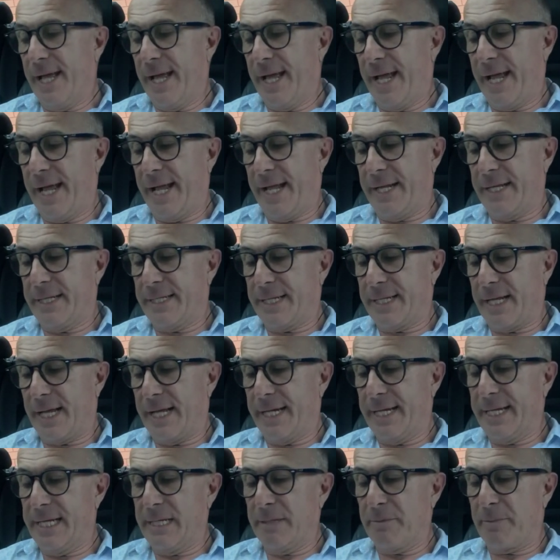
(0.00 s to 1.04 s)
And
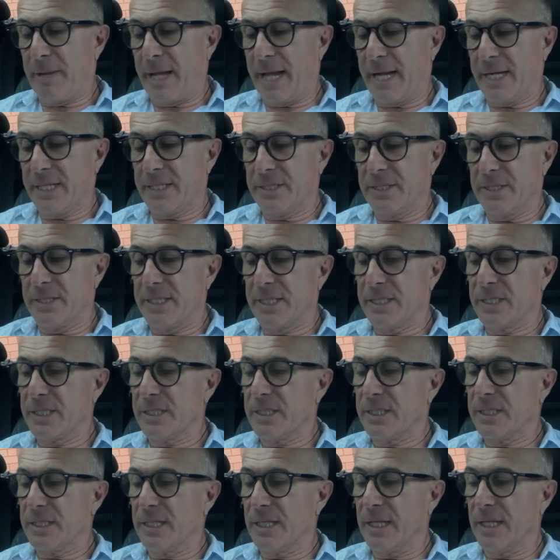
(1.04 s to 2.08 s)
getting back to
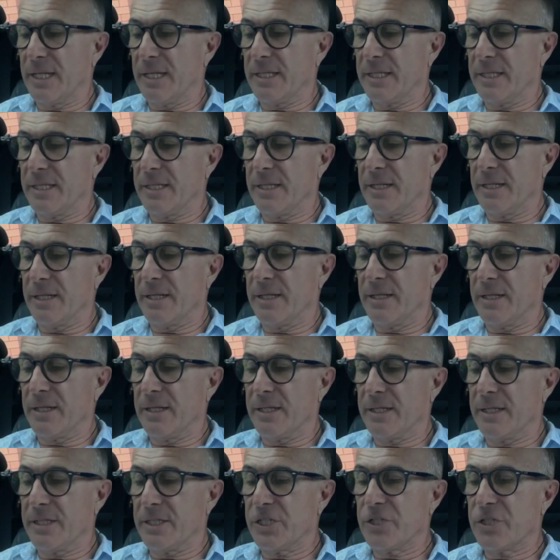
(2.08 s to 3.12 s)
this
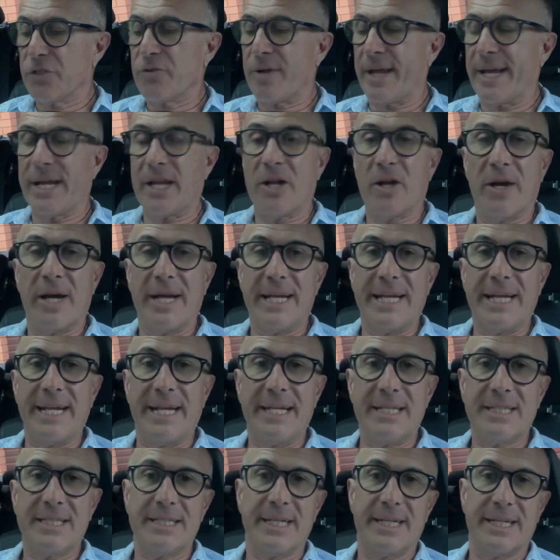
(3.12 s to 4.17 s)
straight line
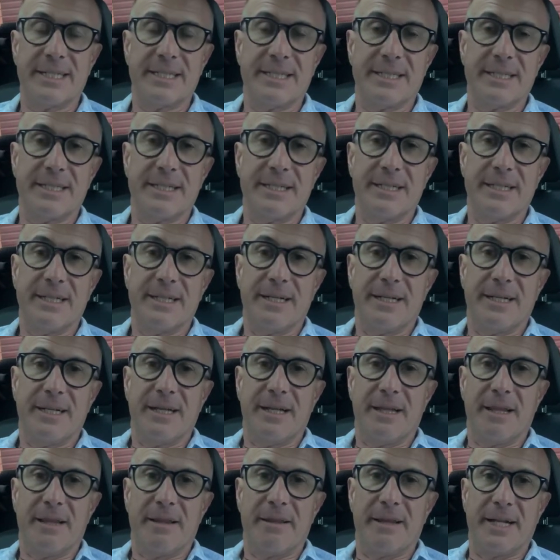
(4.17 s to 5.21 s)
instinct,
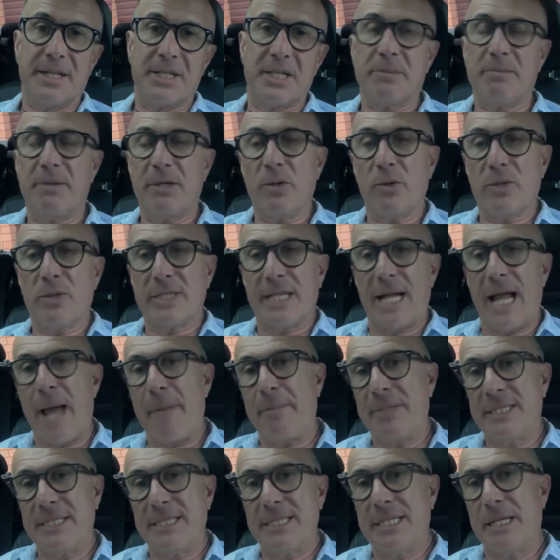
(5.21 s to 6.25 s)
that just because it
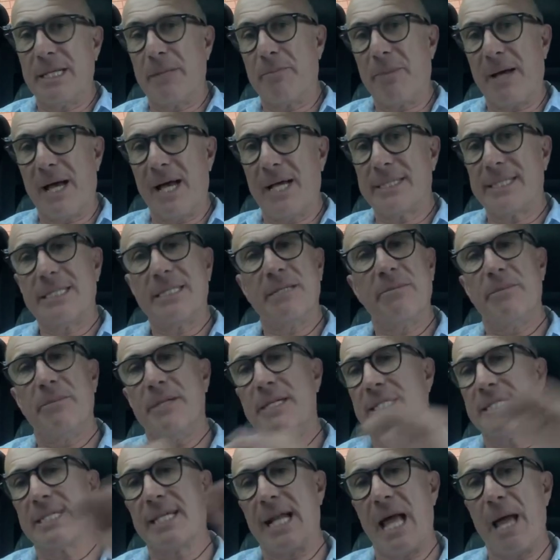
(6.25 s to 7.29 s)
happens in the past doesn't mean
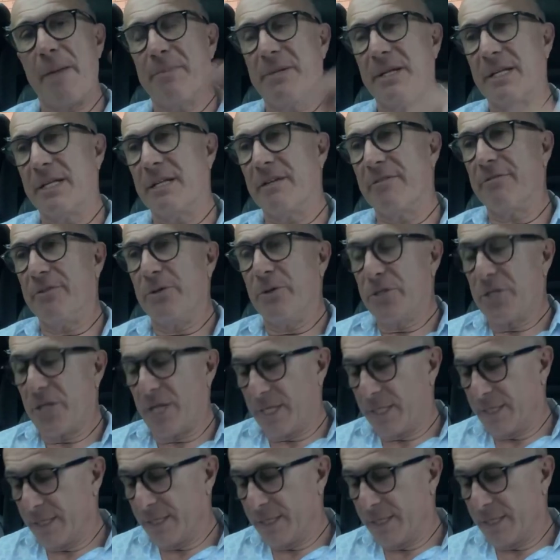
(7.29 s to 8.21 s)
it's going to happen in the future.